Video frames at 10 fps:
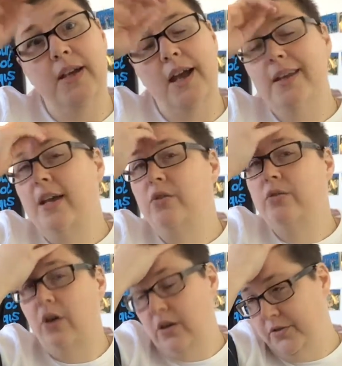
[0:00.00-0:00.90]
and yeah,
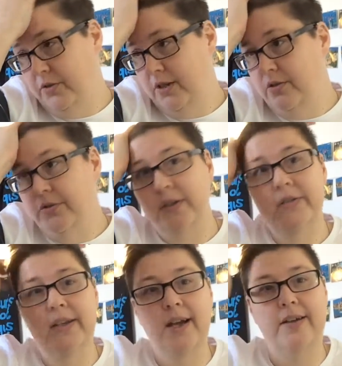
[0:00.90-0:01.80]
you also can use
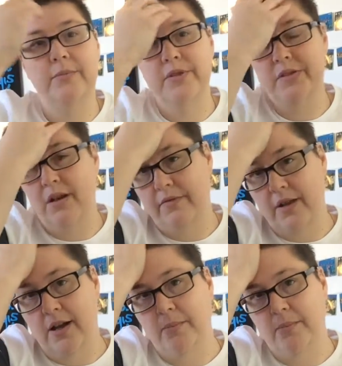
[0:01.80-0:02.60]
things like condoms and stuff.